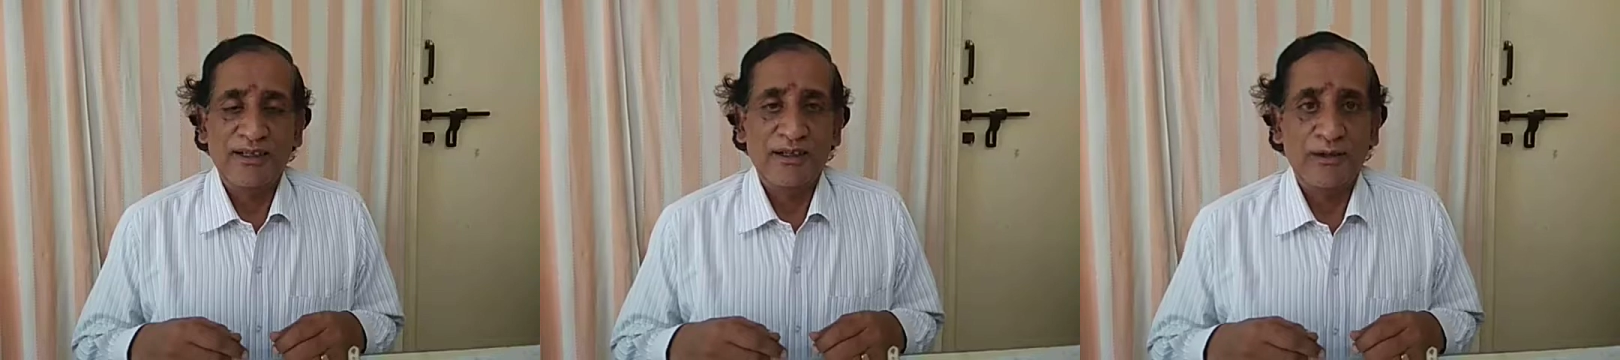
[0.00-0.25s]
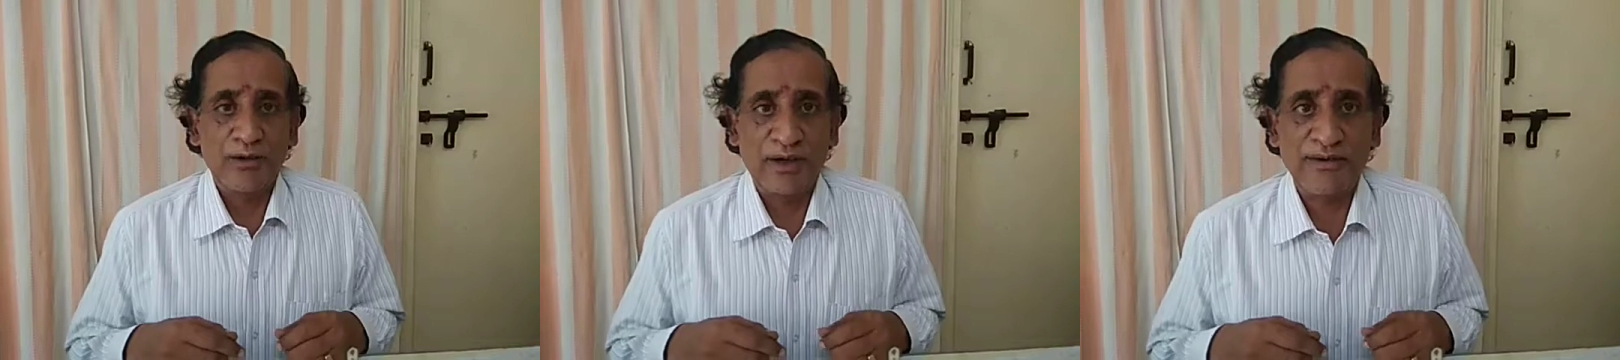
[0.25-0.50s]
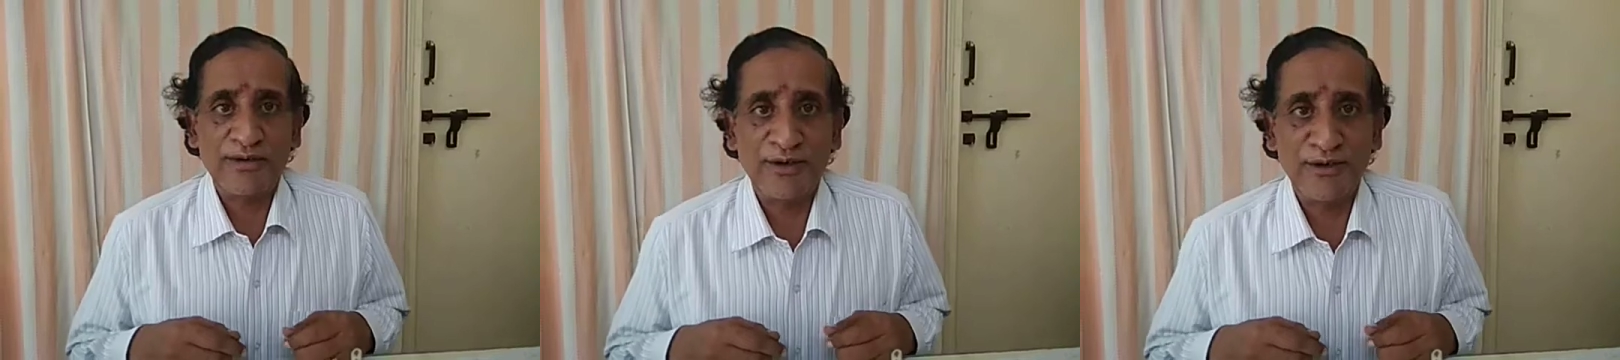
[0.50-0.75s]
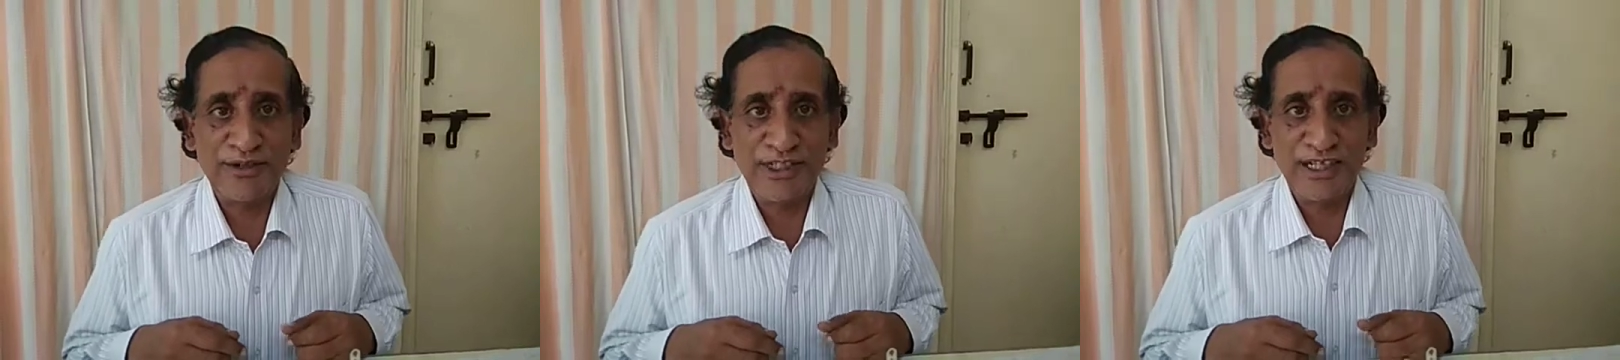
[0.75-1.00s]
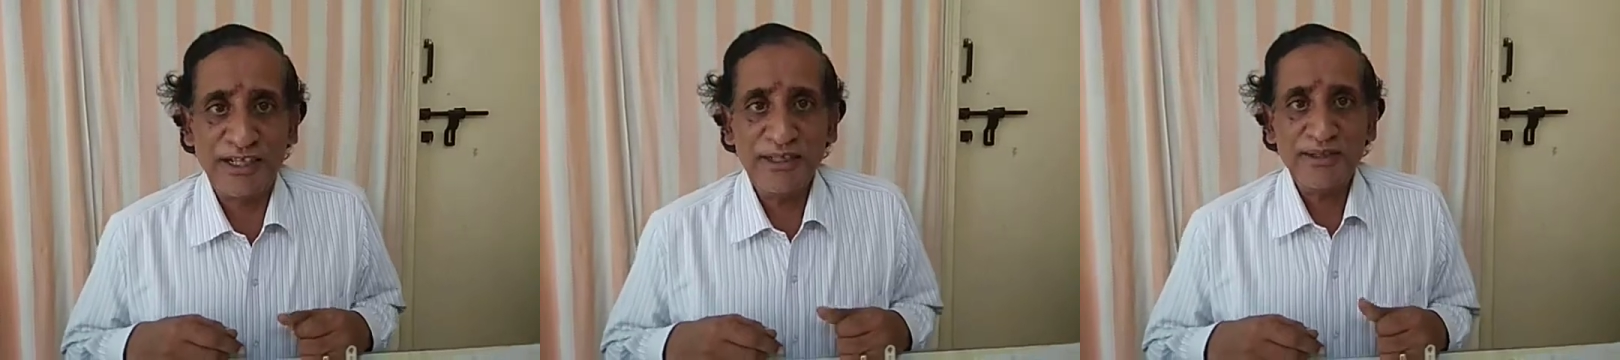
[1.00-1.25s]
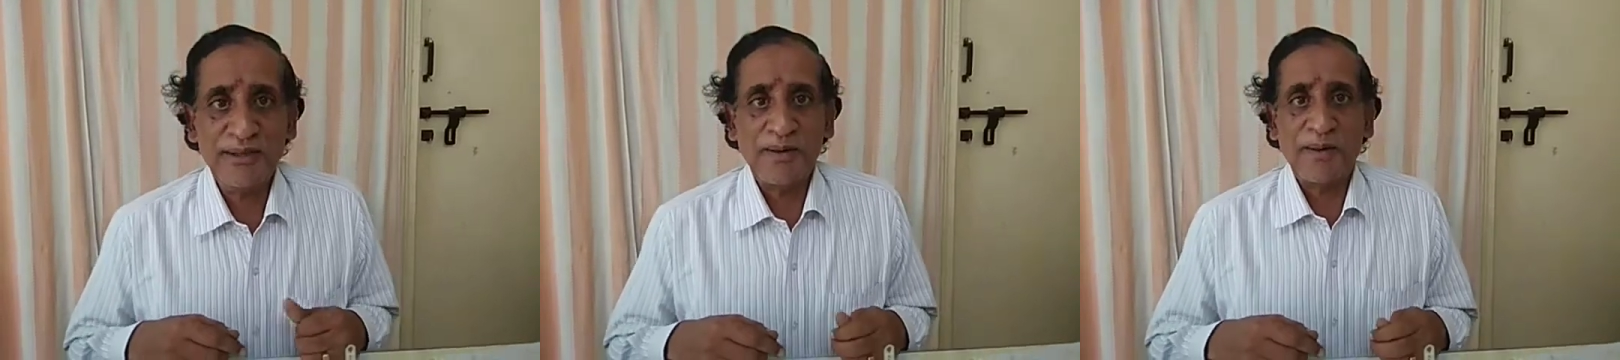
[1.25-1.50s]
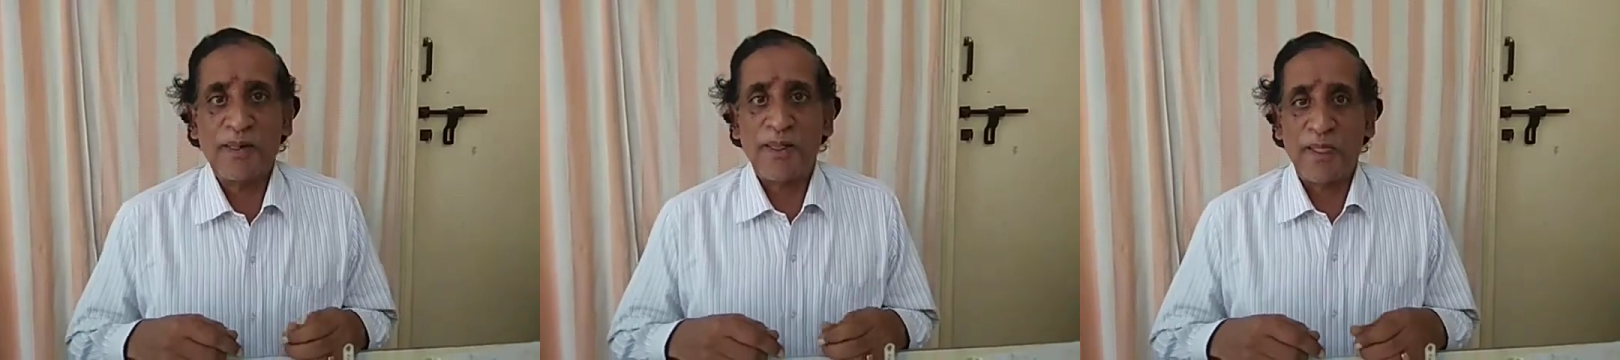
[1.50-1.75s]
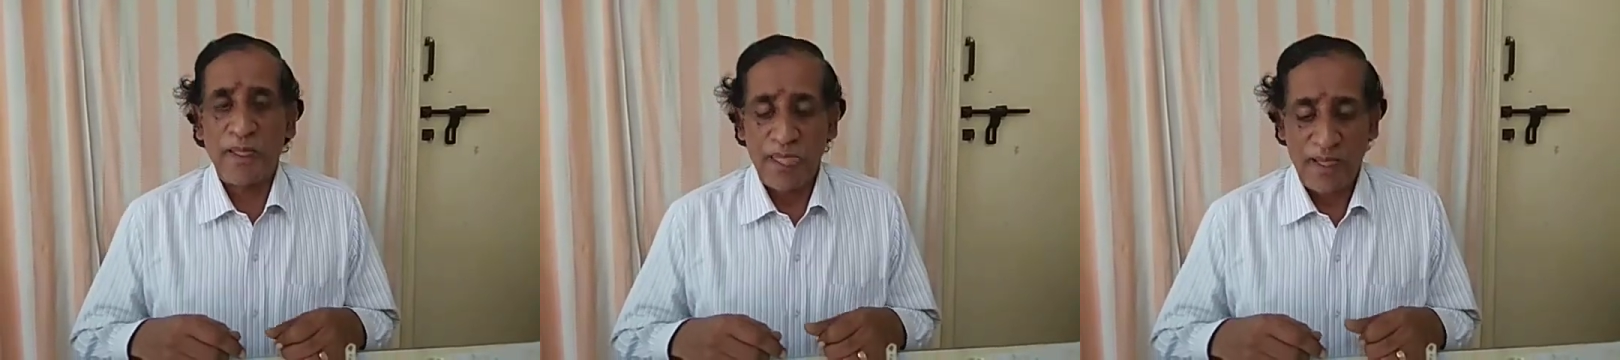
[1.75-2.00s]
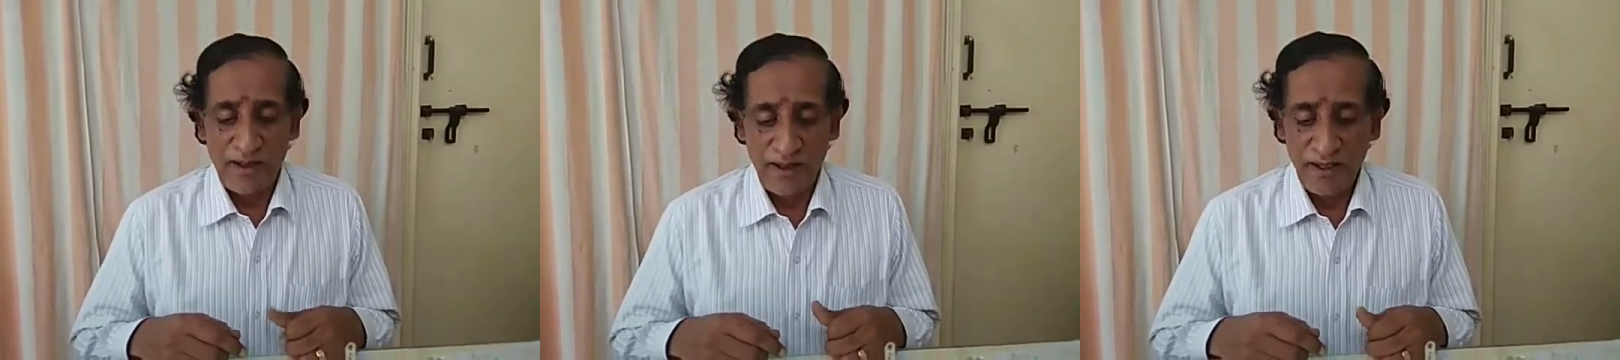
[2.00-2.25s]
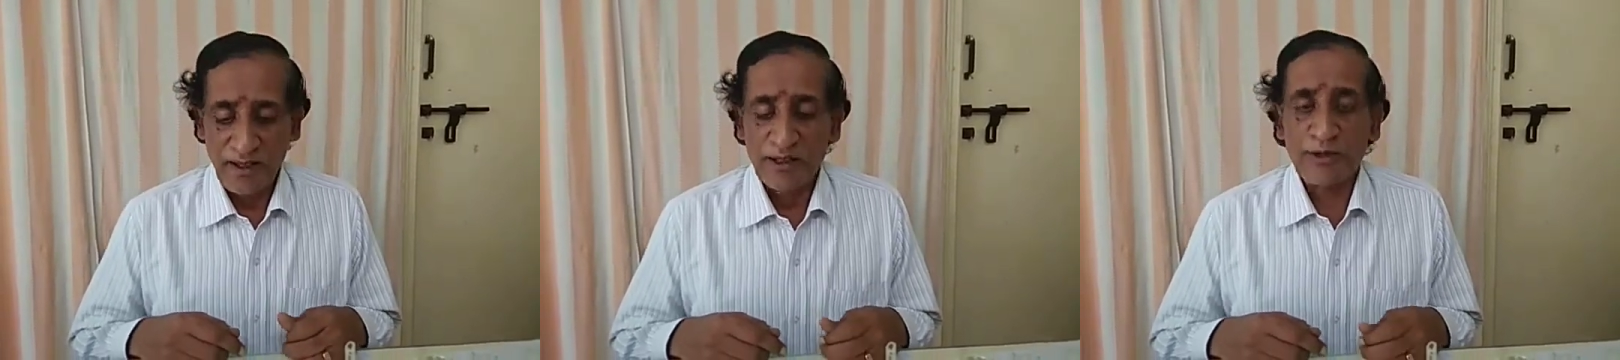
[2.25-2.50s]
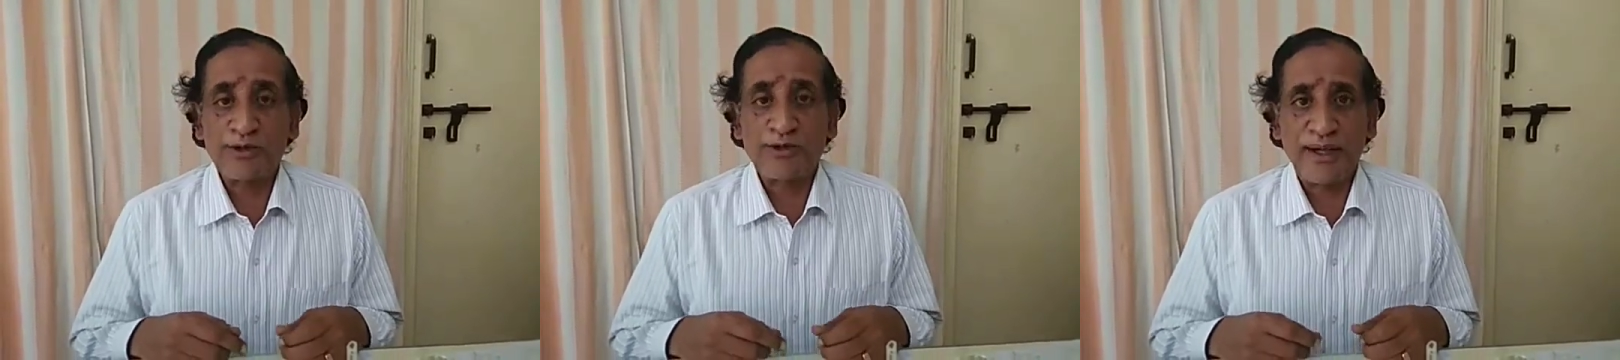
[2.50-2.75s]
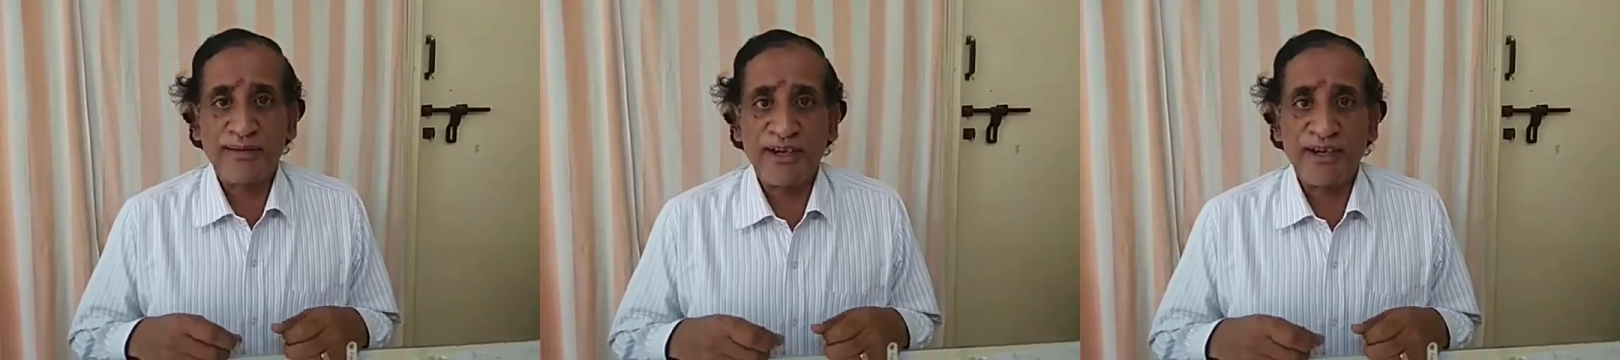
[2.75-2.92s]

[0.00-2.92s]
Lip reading: Good afternoon, children. So today